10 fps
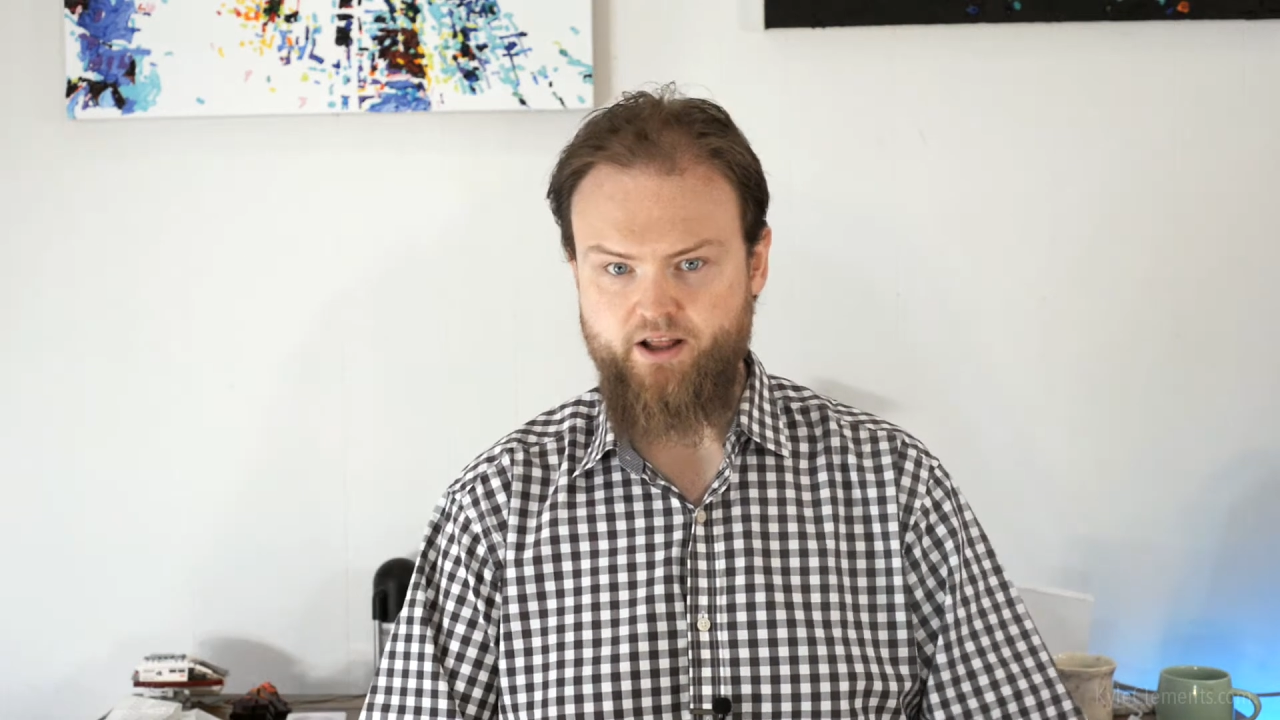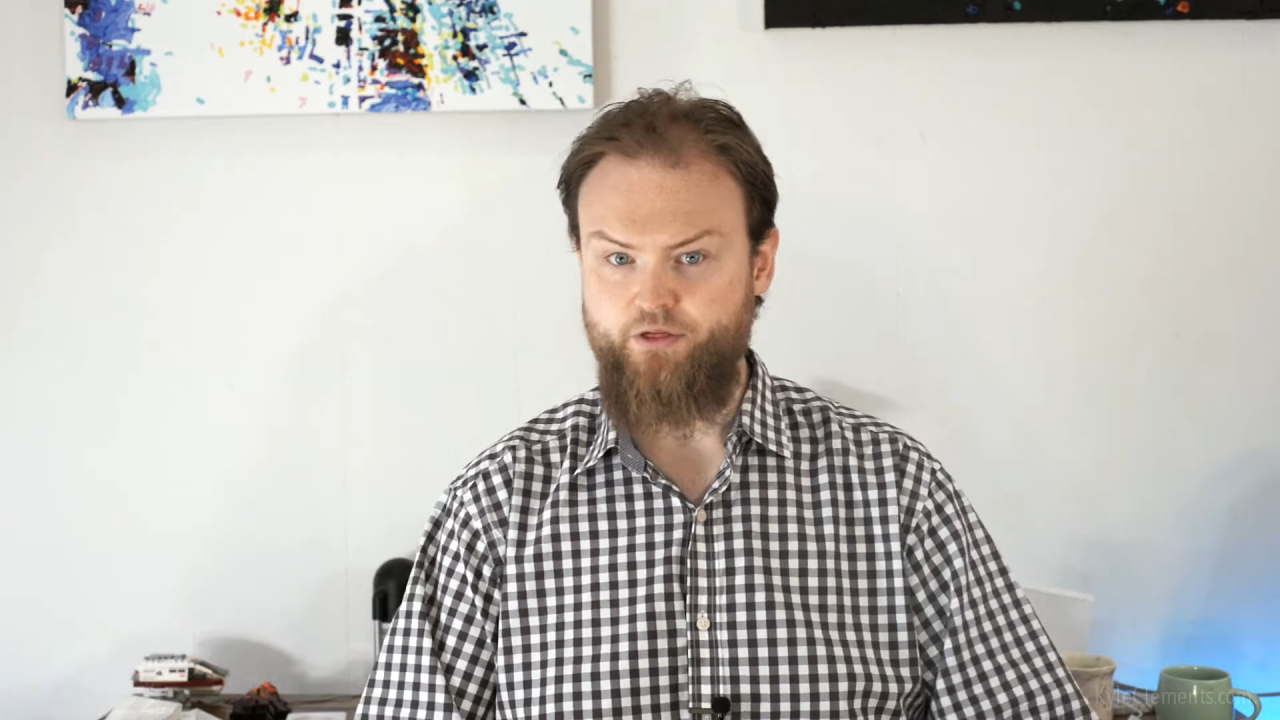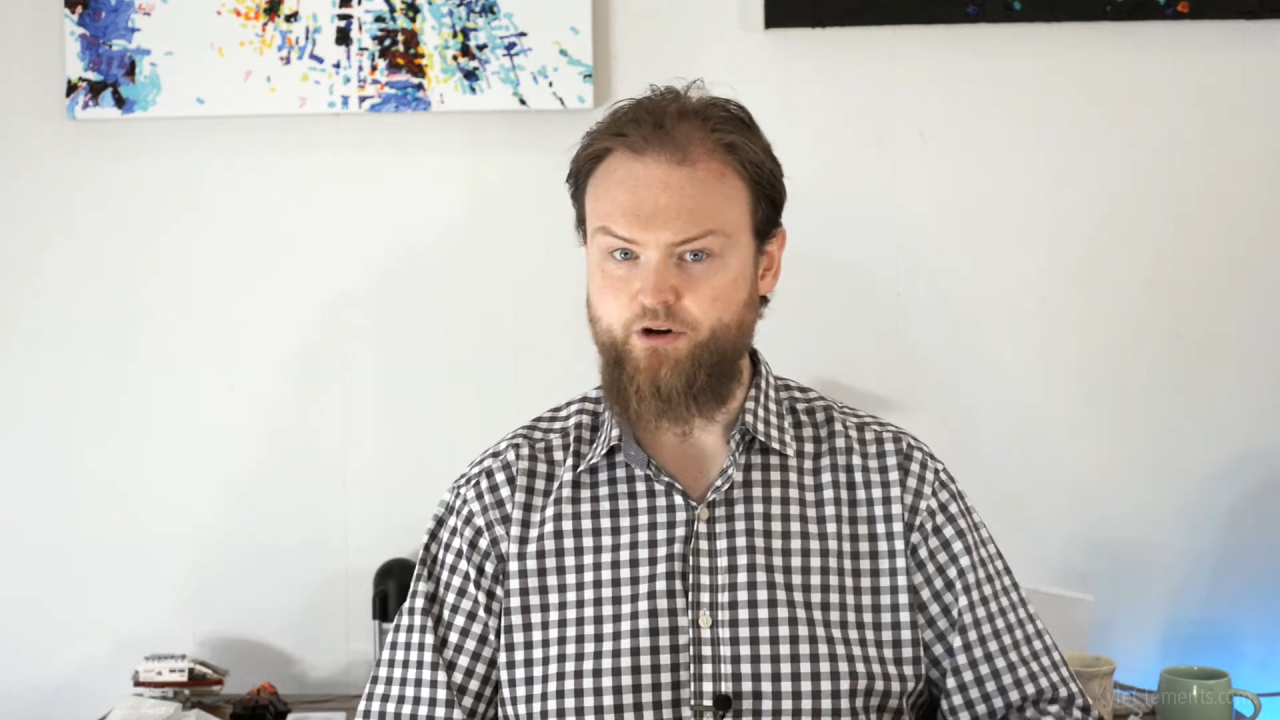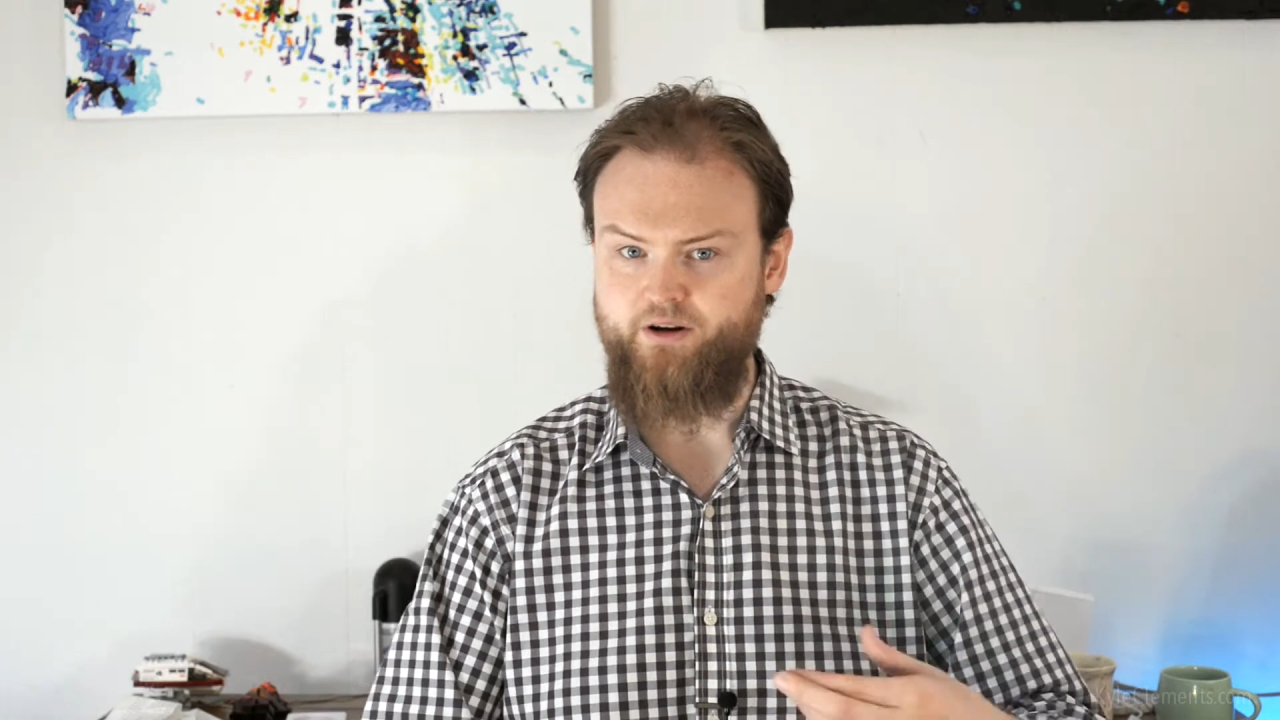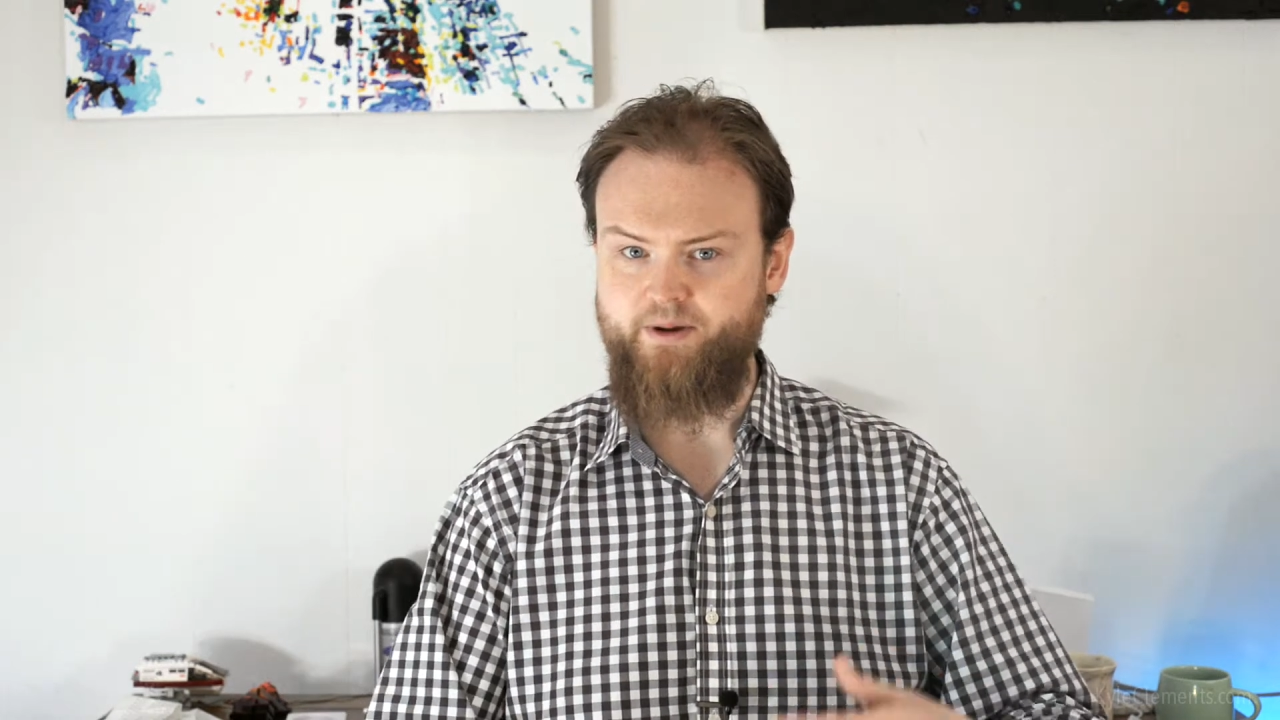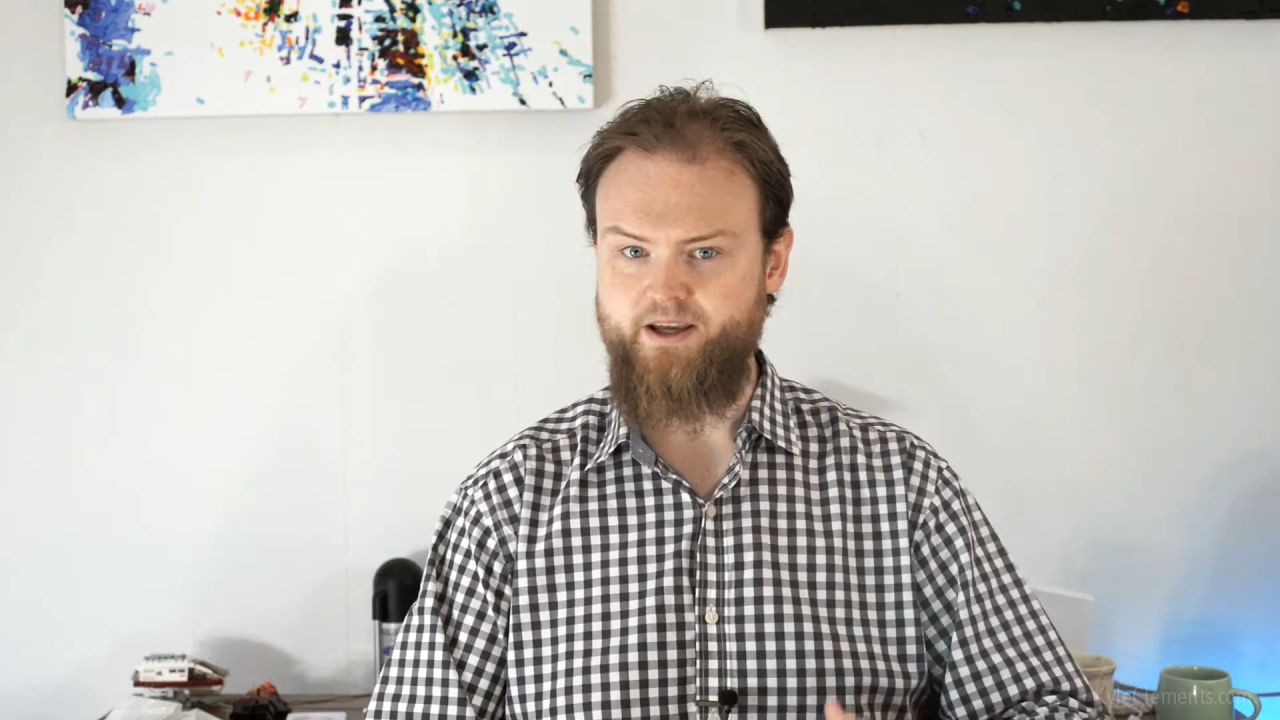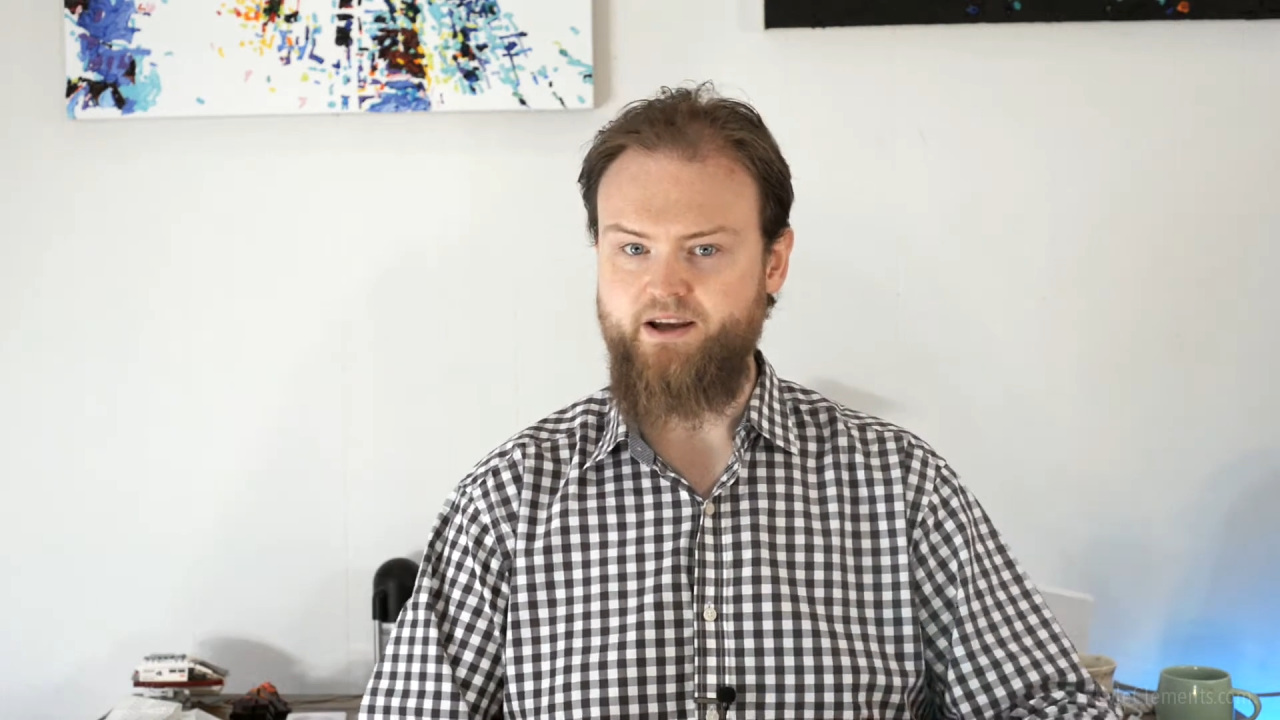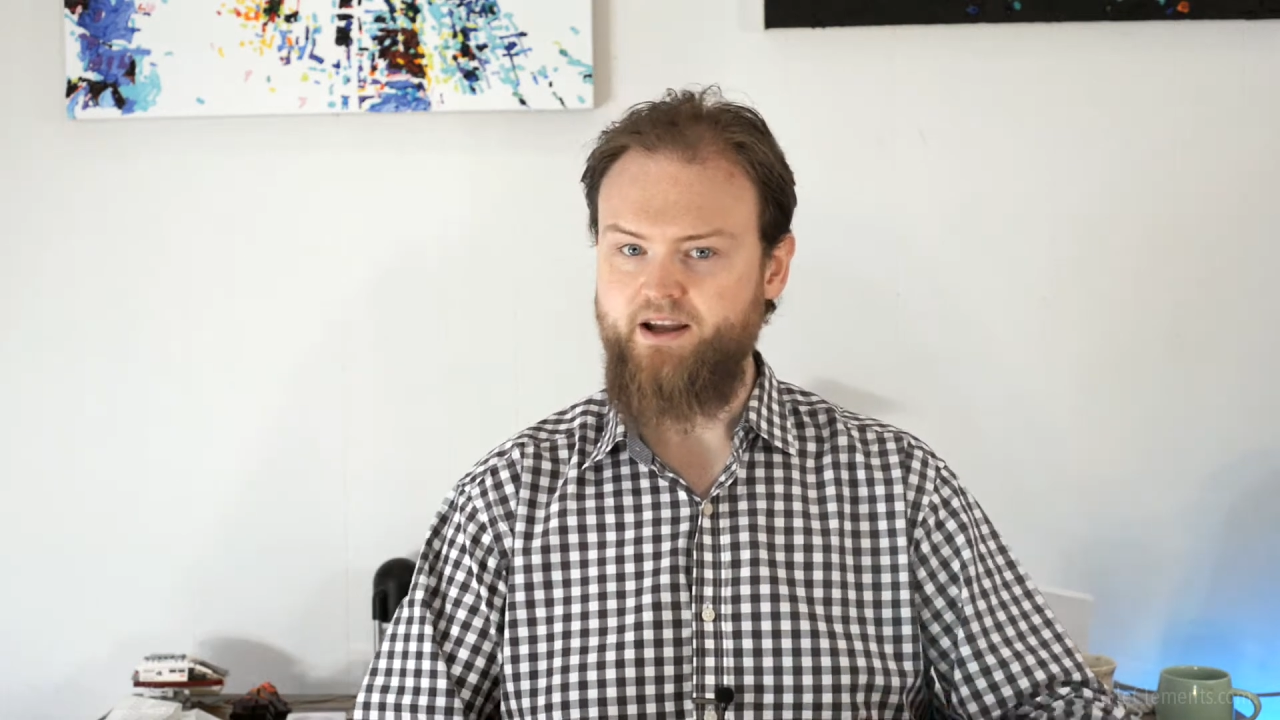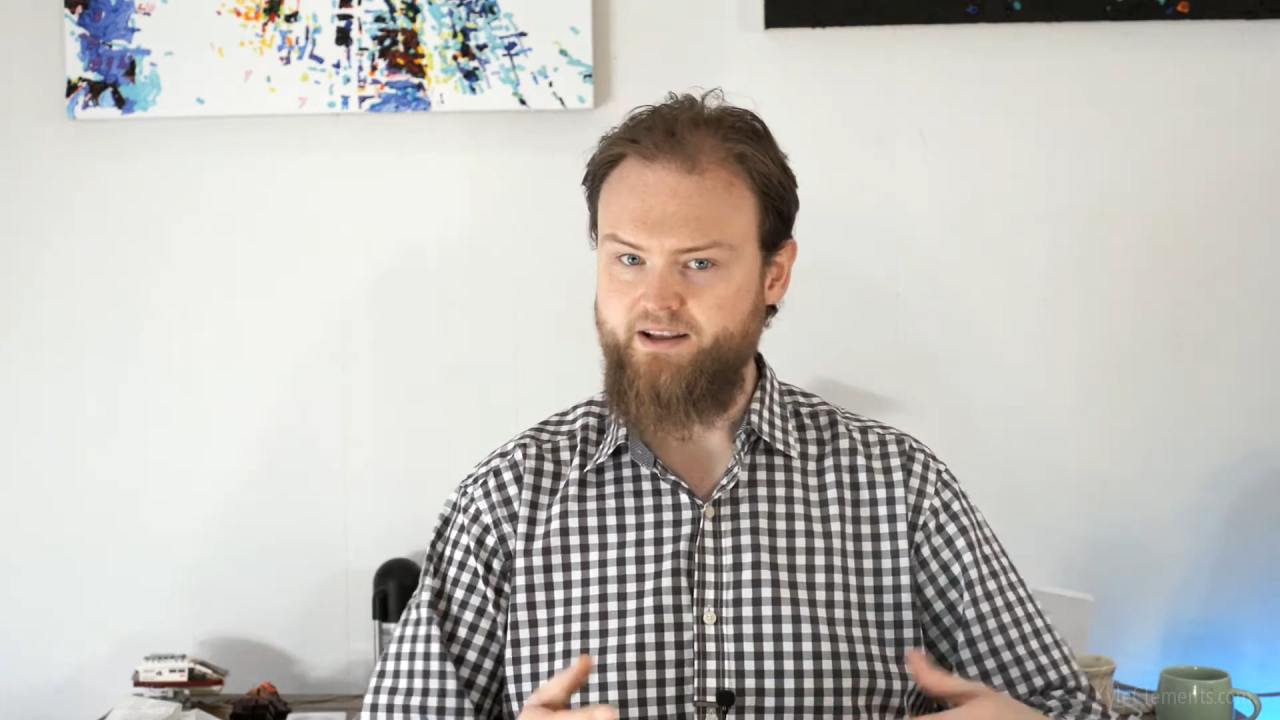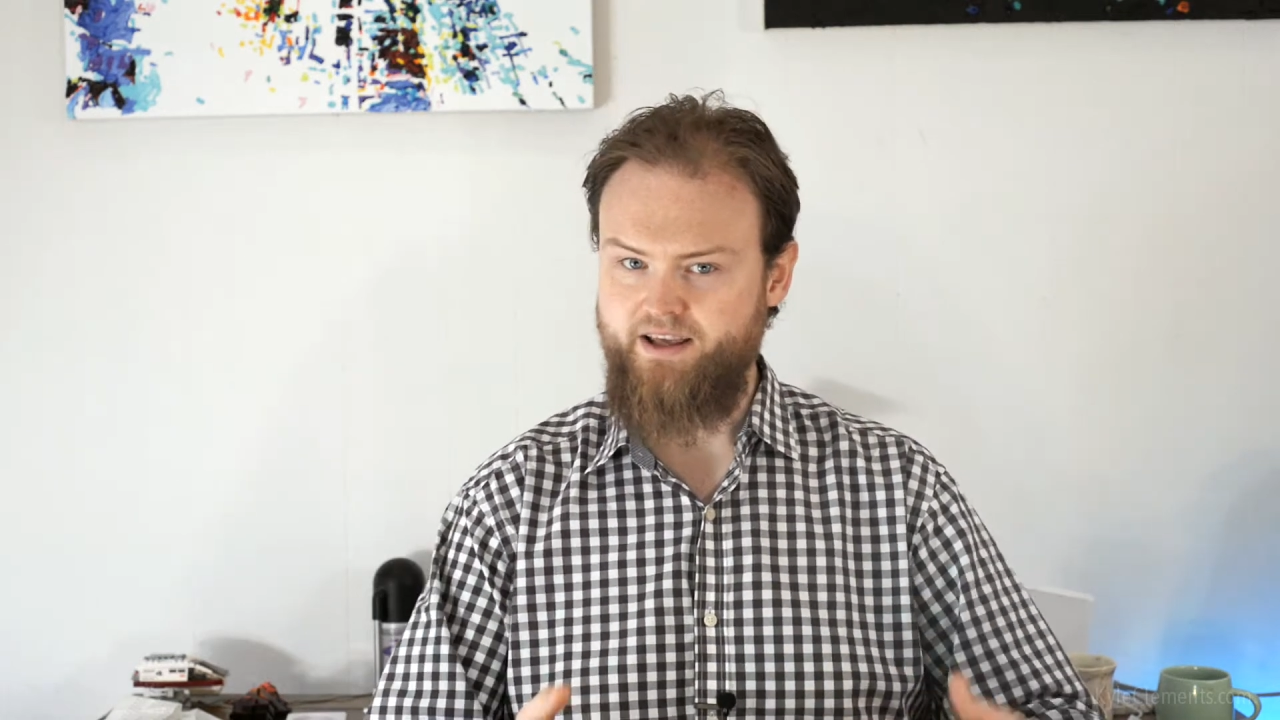they're going to be